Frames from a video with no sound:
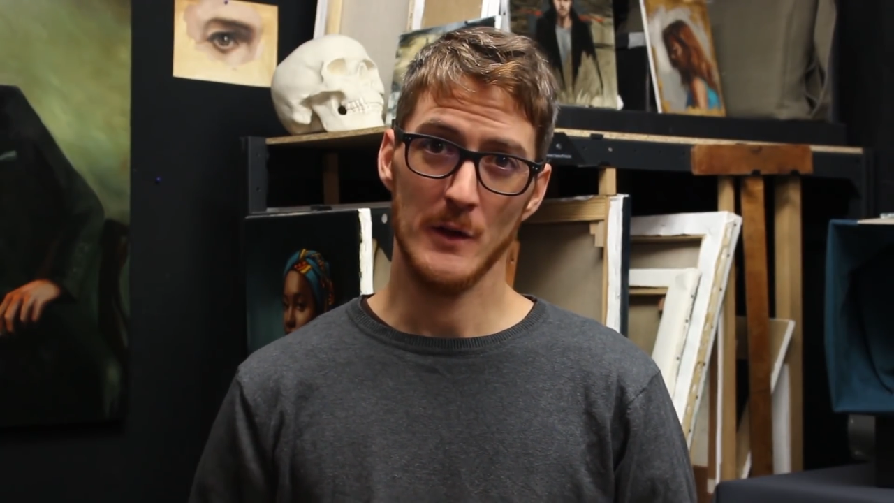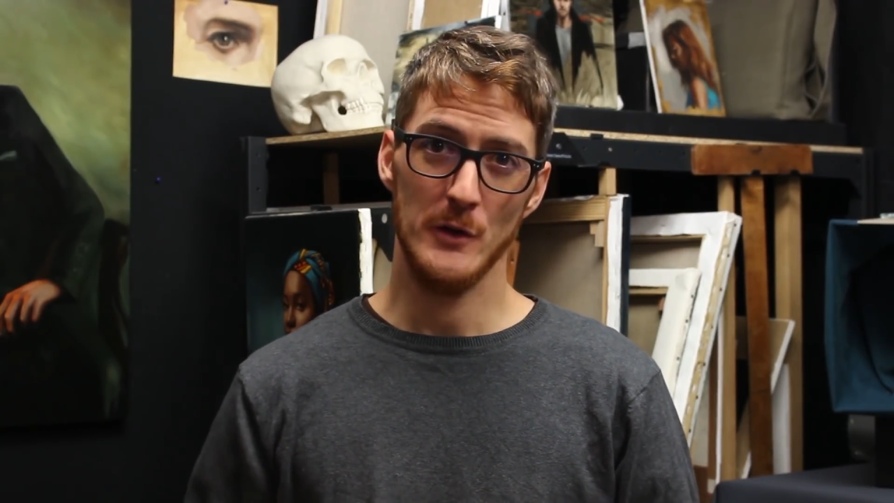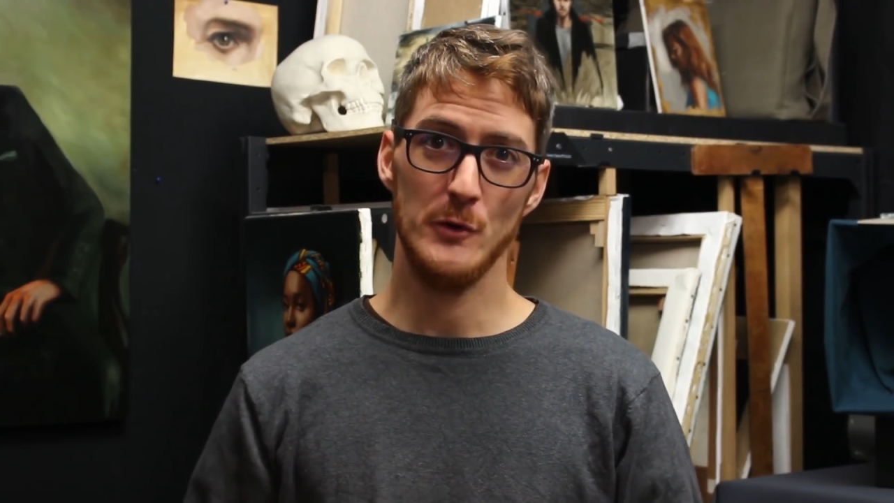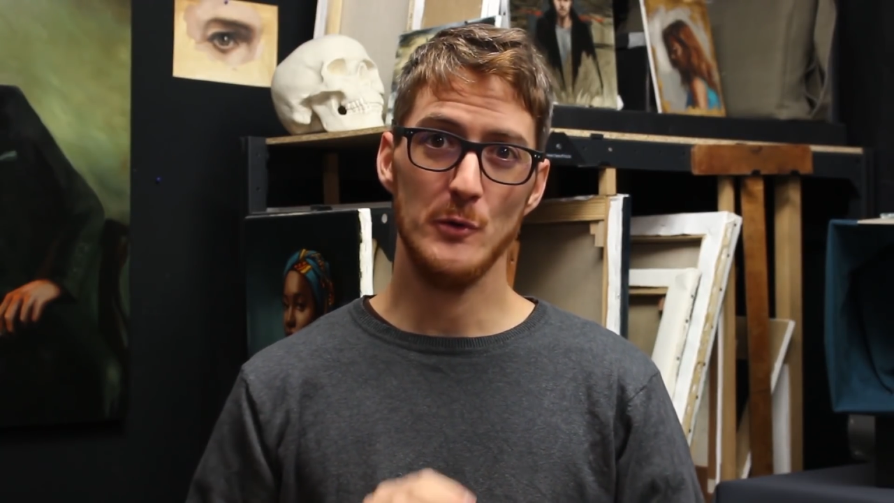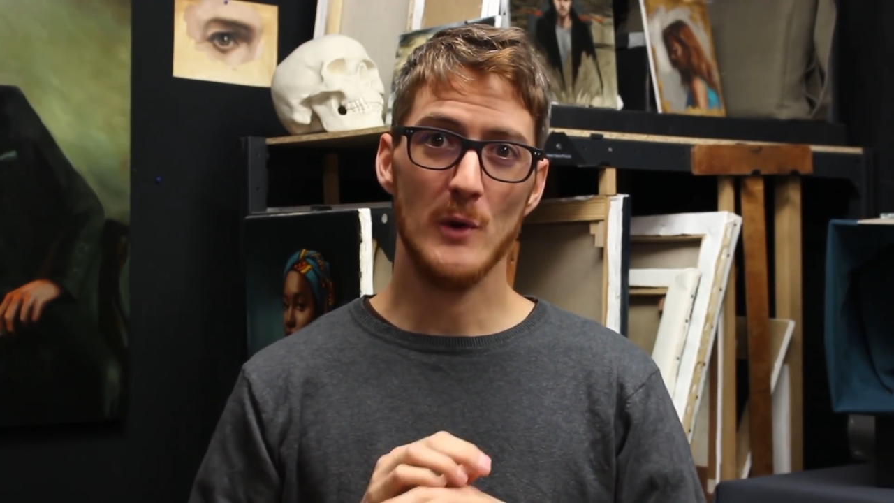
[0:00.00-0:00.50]

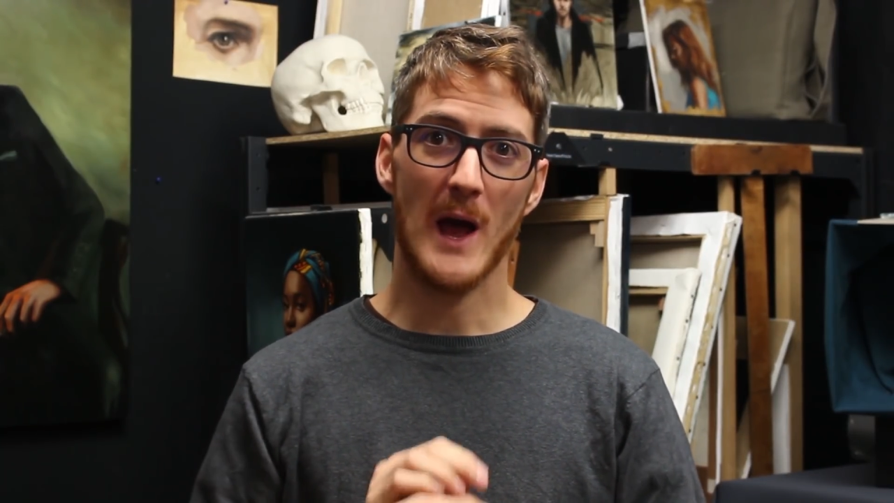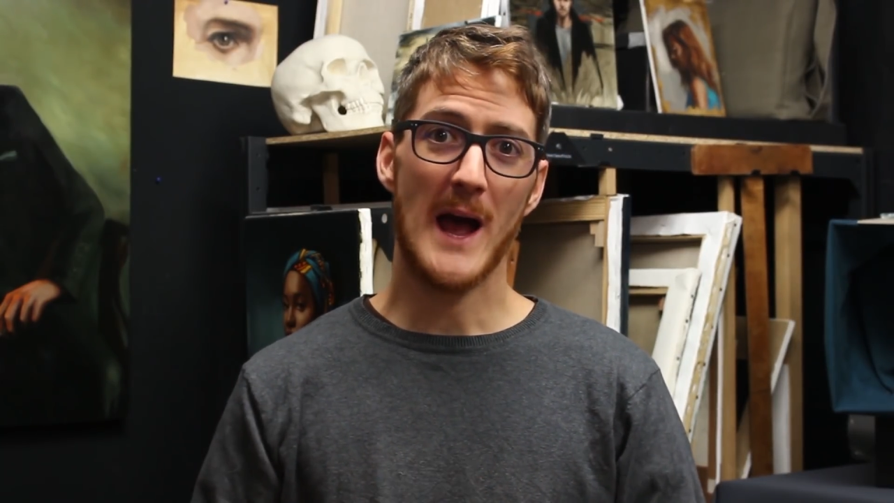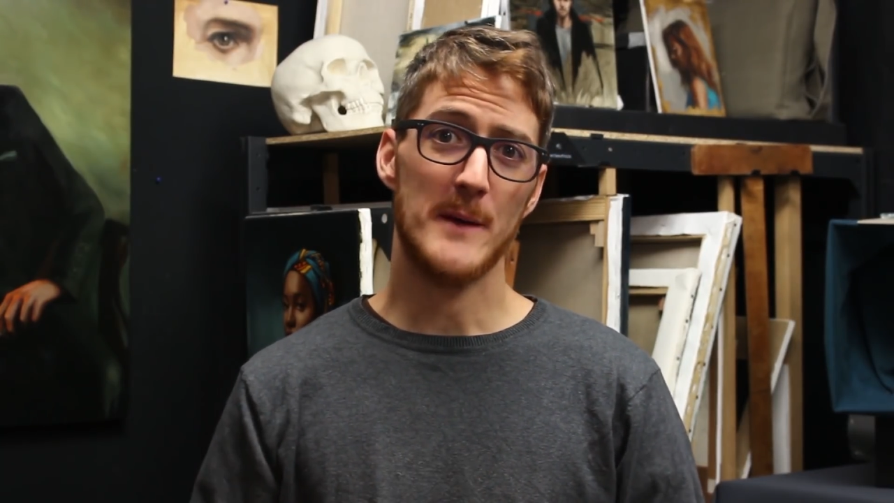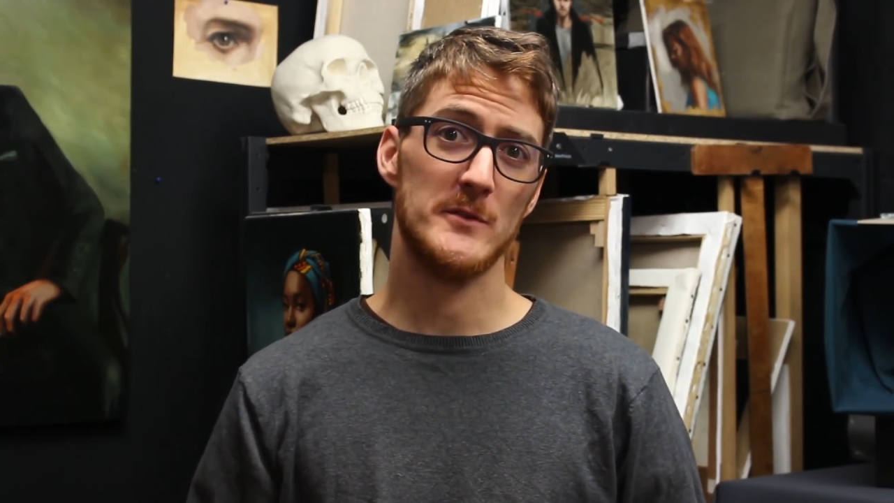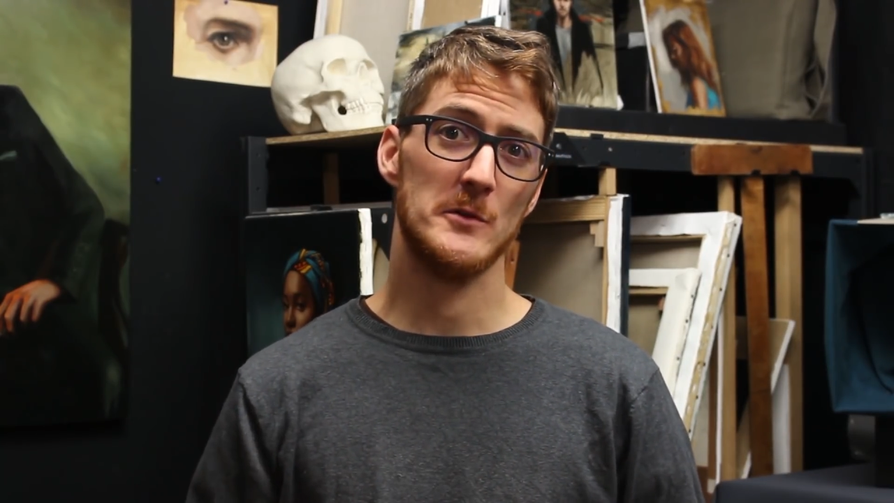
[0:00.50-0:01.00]
you
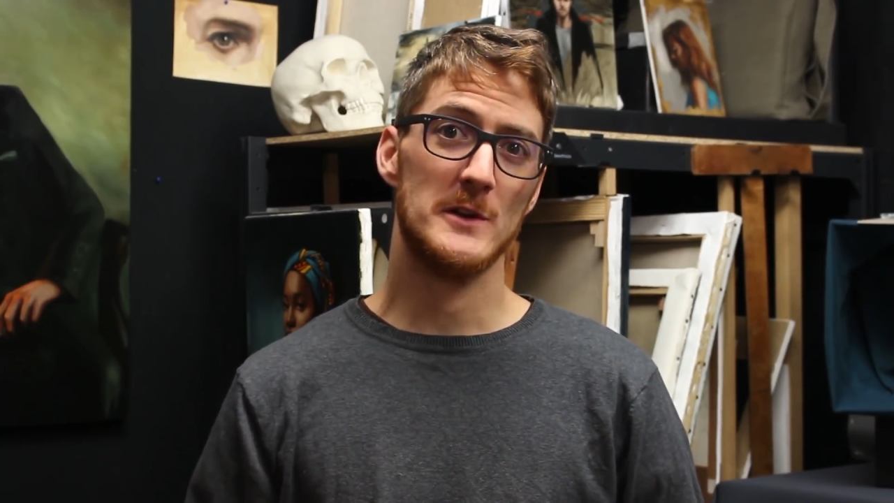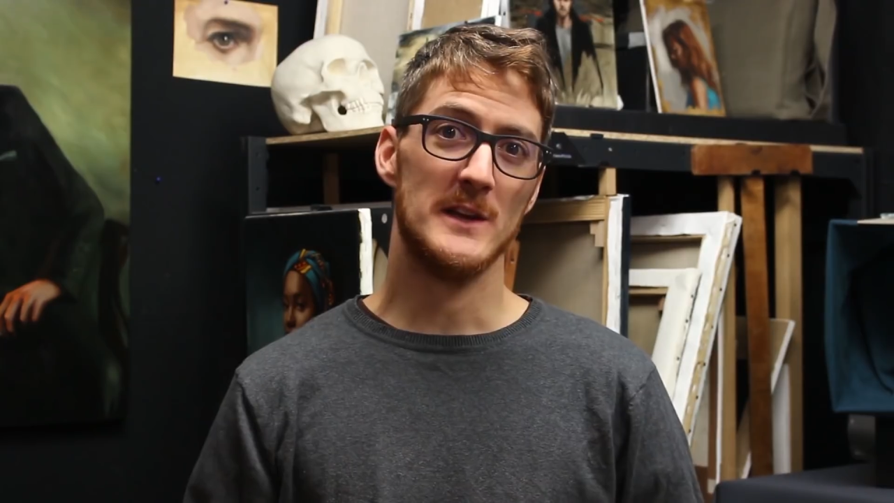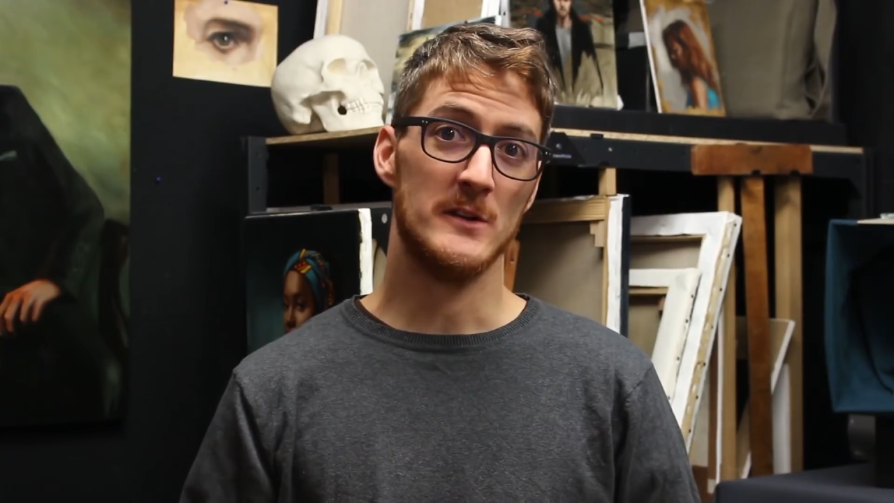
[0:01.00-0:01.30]
absolutely